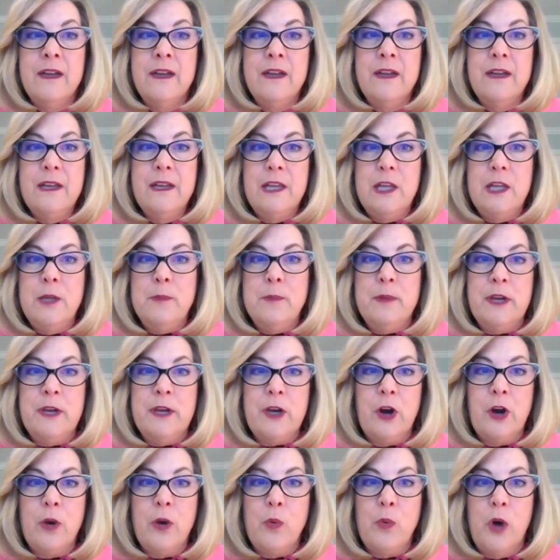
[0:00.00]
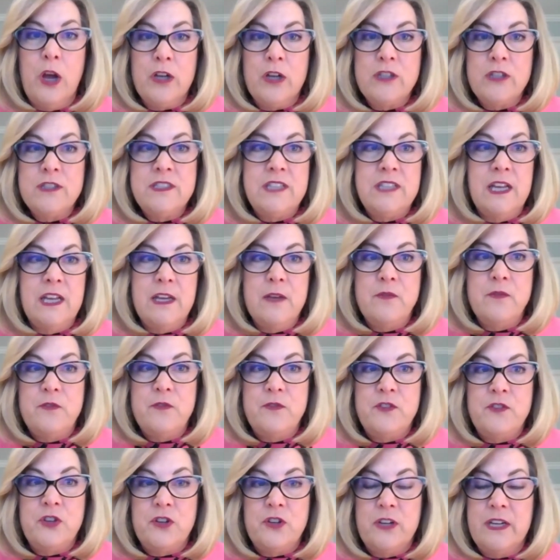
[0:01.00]
keeping our water safe
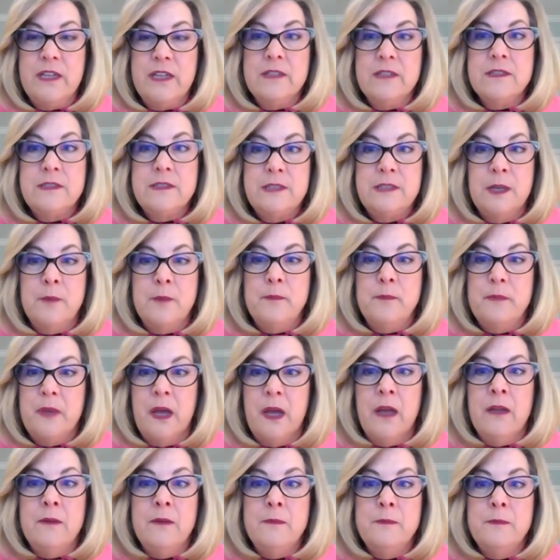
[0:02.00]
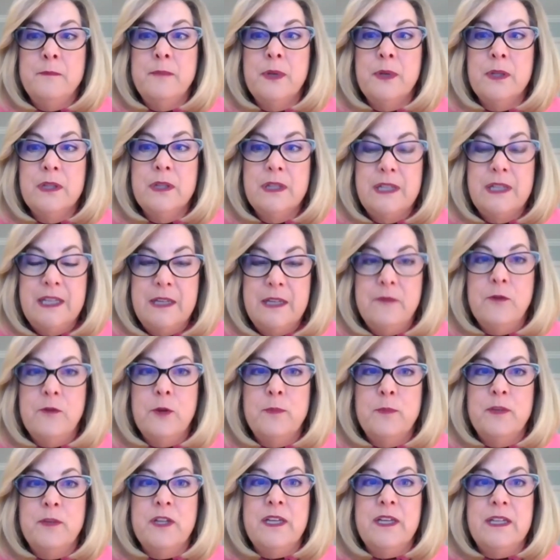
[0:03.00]
during some
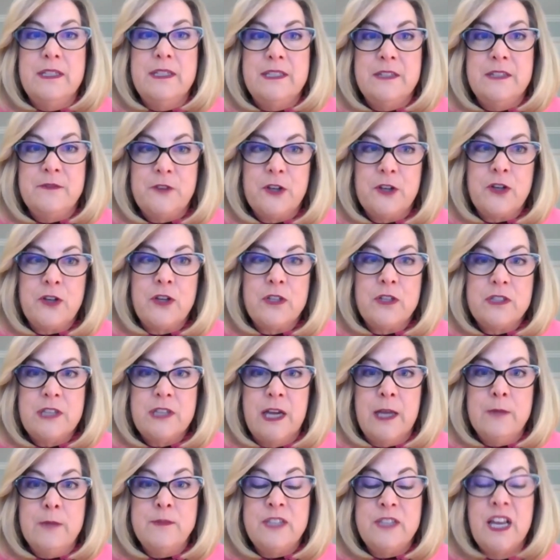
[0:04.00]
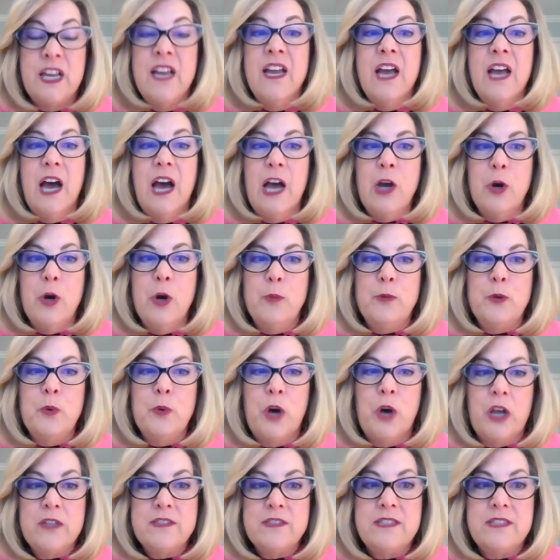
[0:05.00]
unbelievably difficult times. I hope you
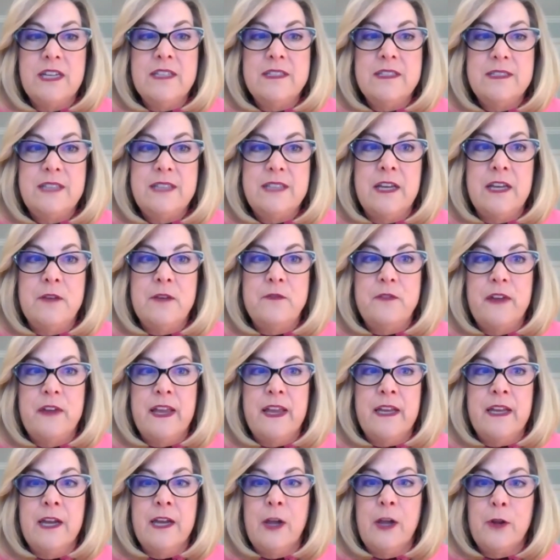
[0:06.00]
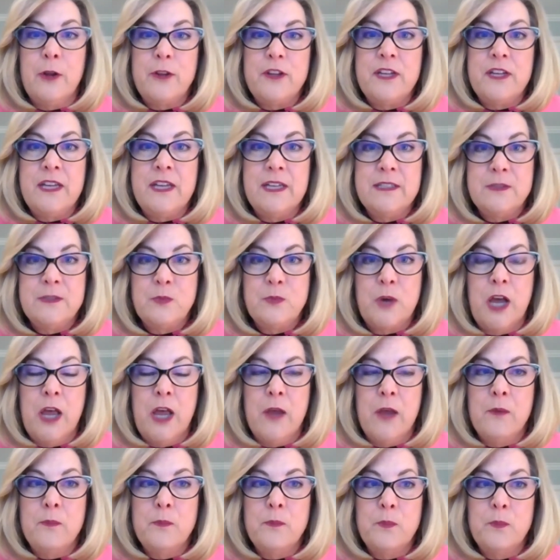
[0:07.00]
all stay safe and healthy as
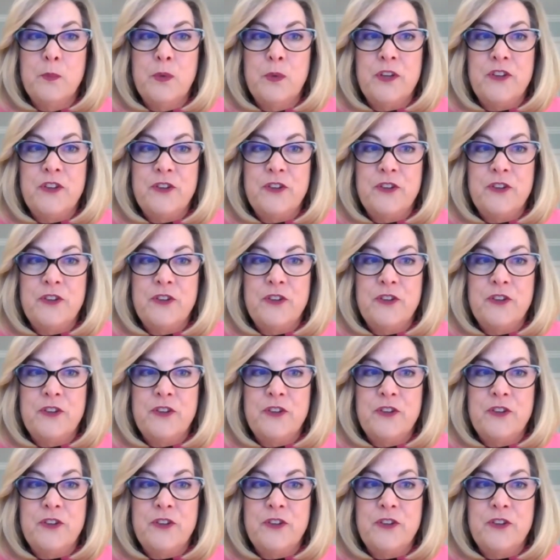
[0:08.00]
well with your